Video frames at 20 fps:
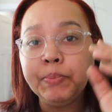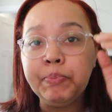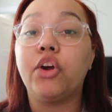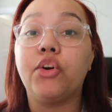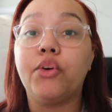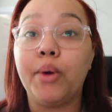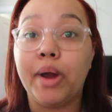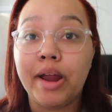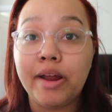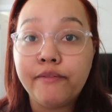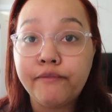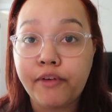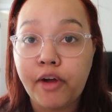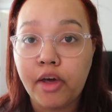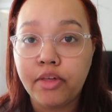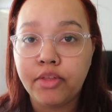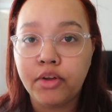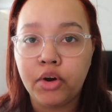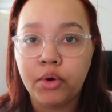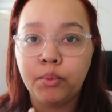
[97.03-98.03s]
Her
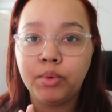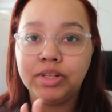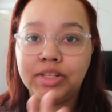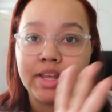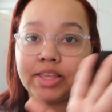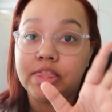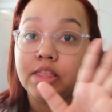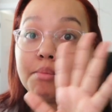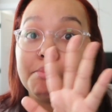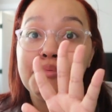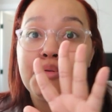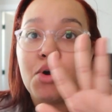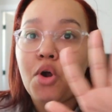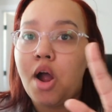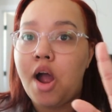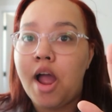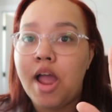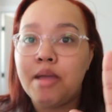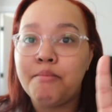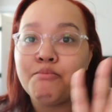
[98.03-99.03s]
grandfather was like the
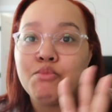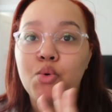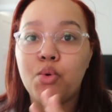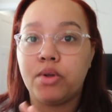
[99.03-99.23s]
prime